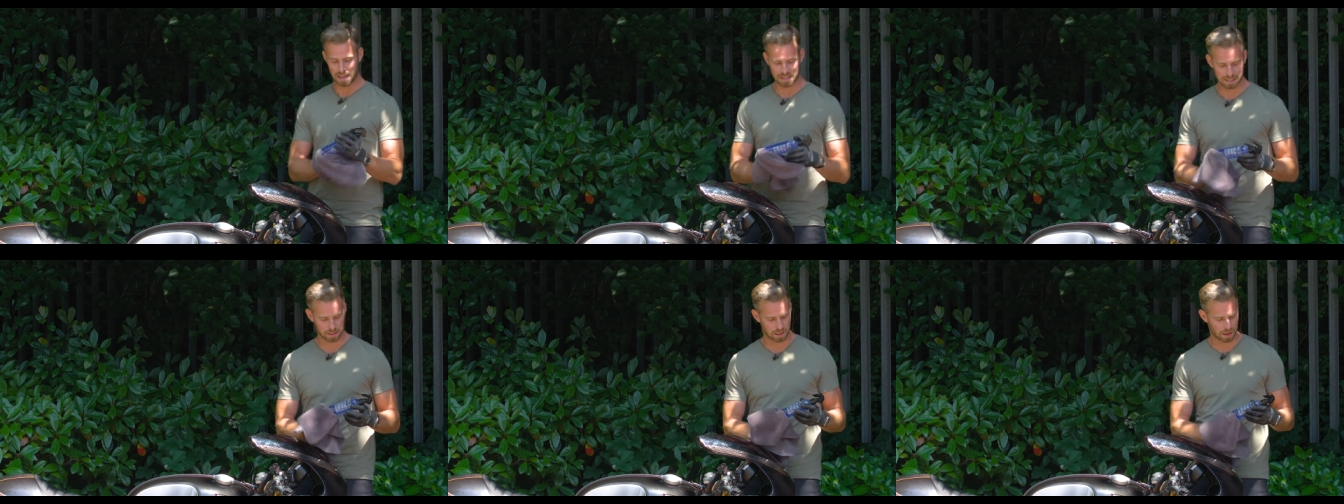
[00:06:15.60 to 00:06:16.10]

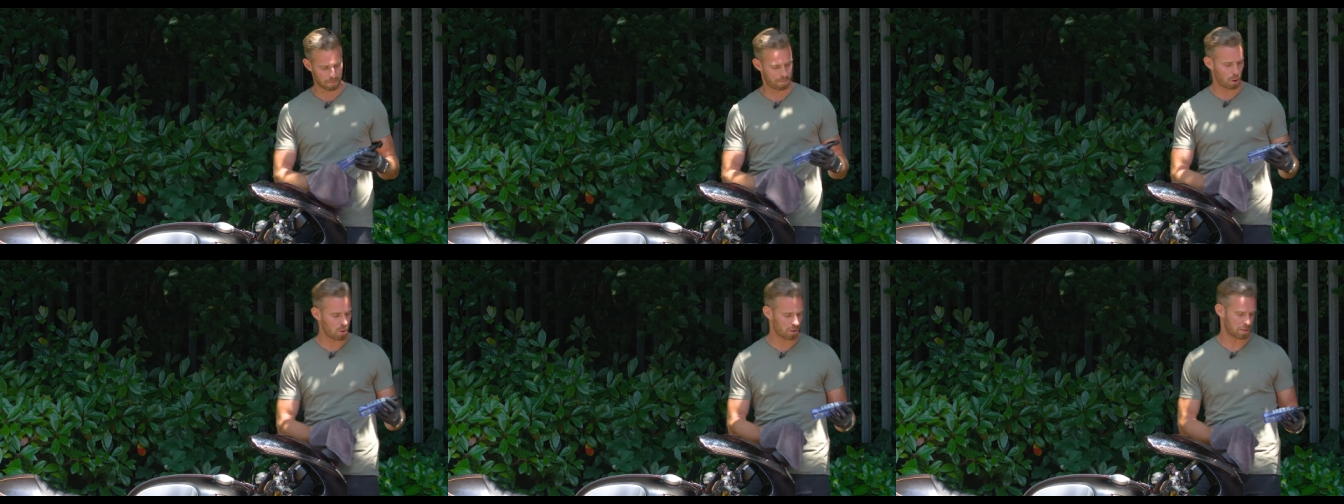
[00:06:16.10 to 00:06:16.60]
as a little kind of
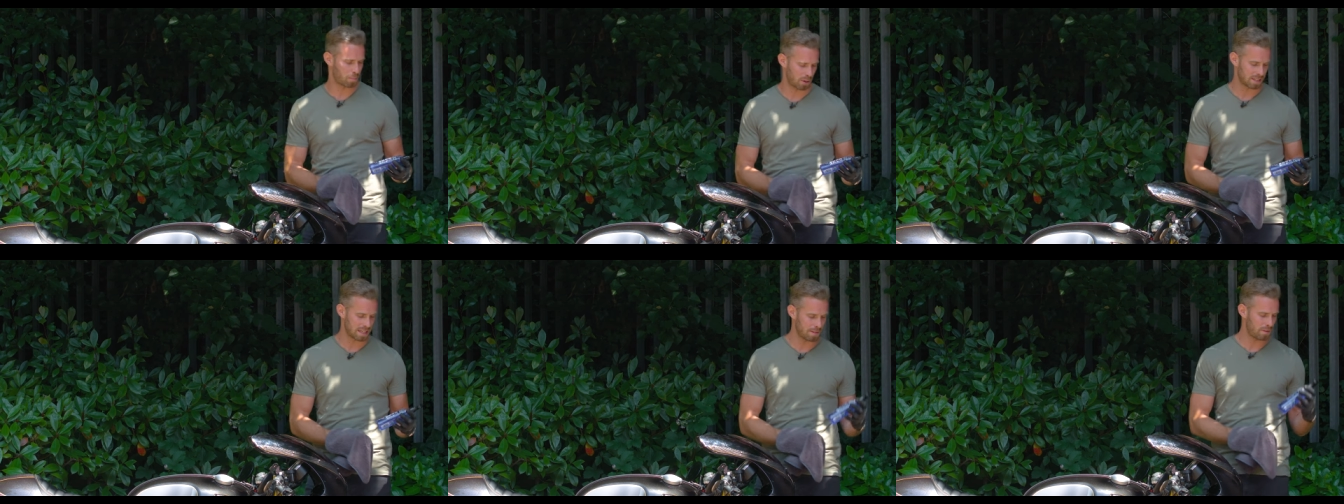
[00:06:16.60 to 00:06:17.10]
bonus
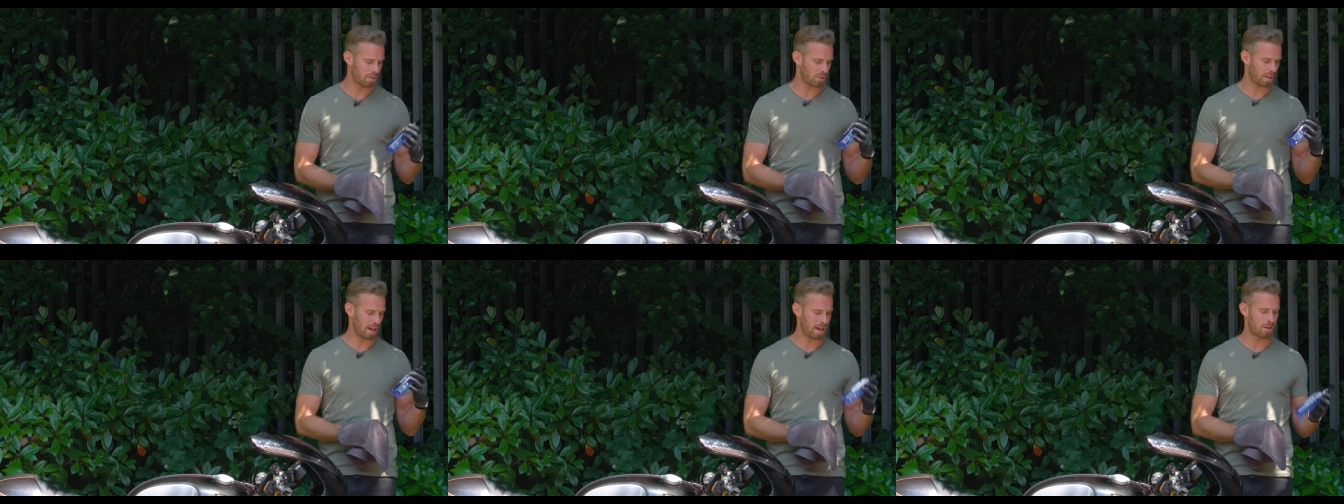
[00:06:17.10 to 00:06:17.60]
point, if you've
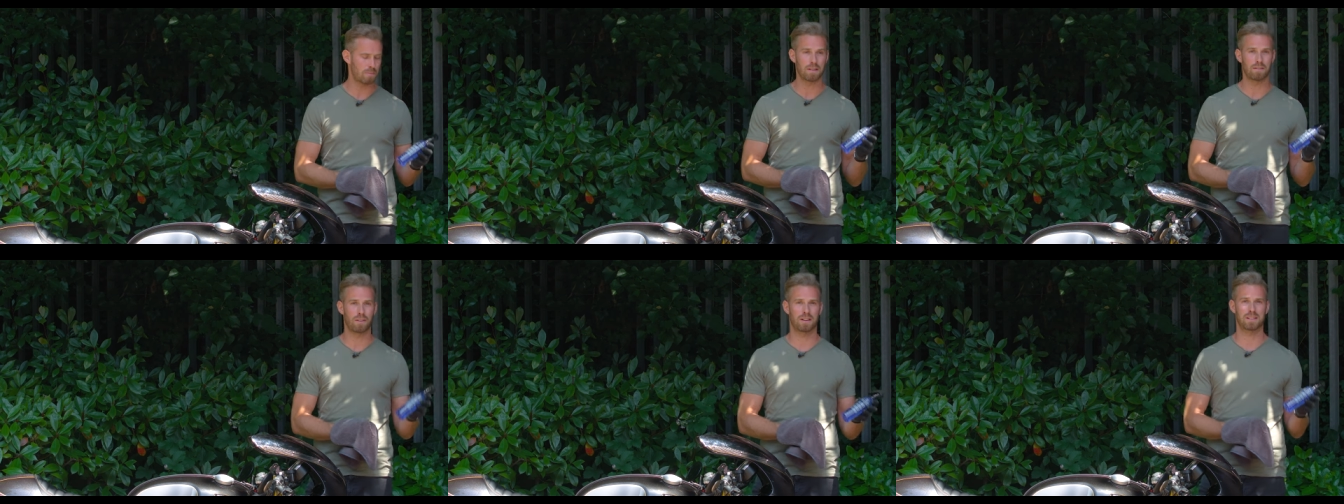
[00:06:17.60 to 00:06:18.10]
got the helmet,
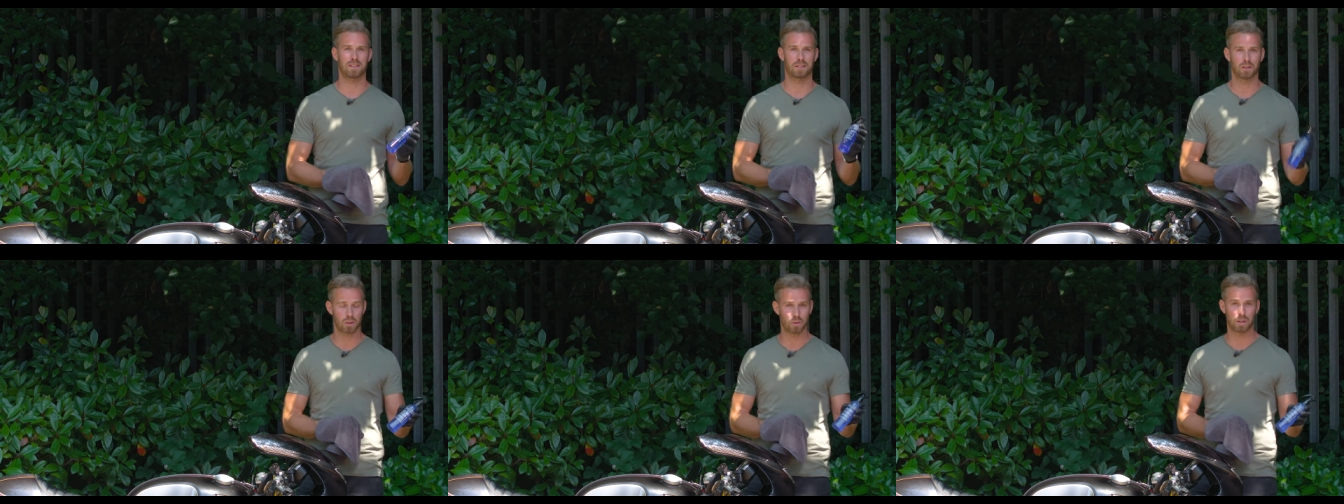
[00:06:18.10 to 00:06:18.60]
visor and
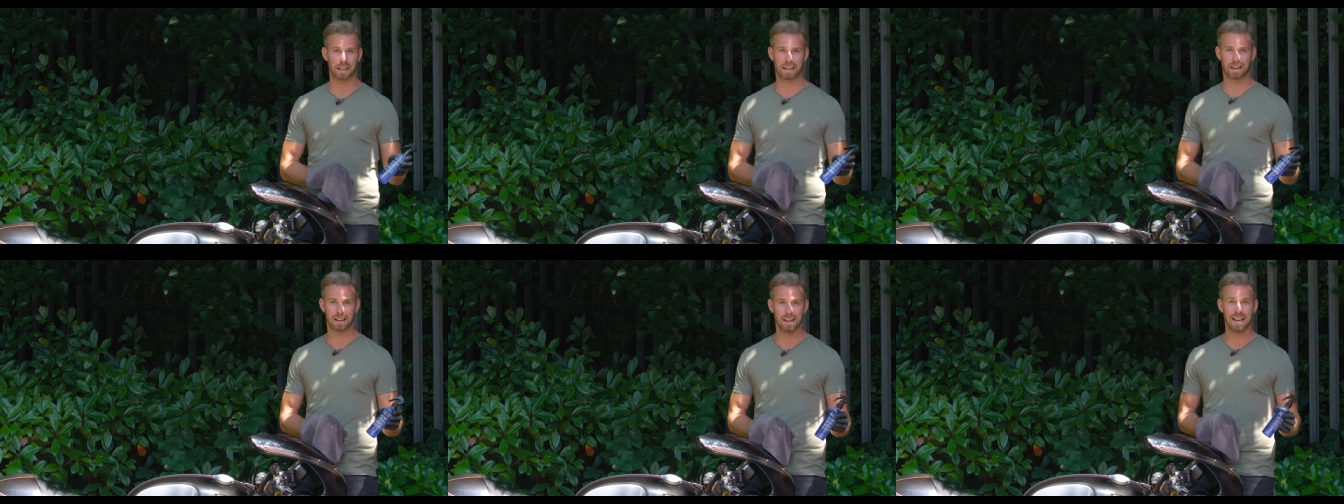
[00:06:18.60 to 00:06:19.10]
goggle
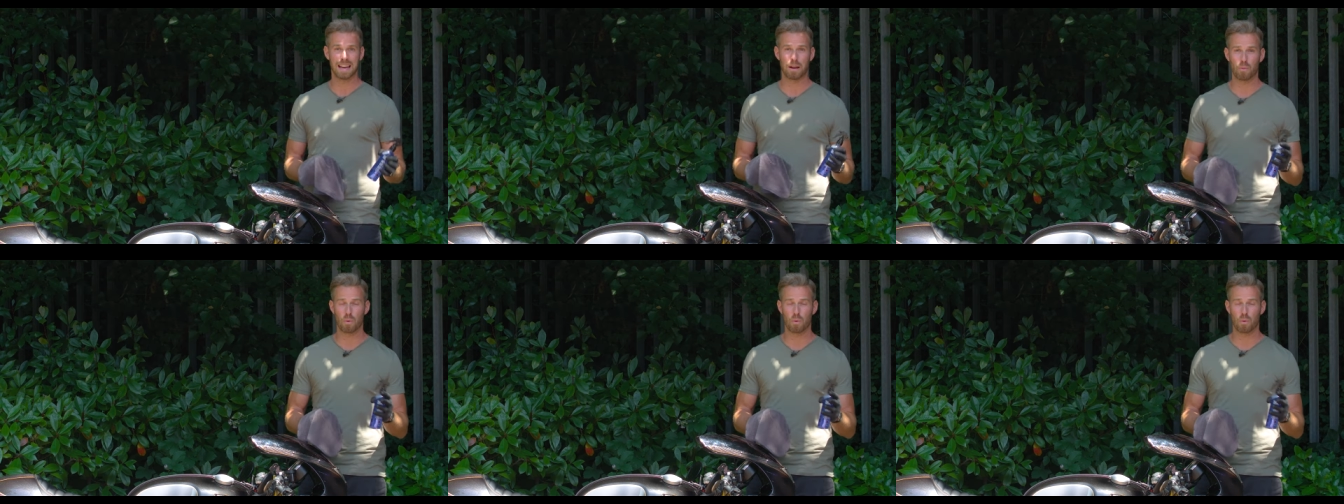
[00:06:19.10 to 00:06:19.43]
cleaner, it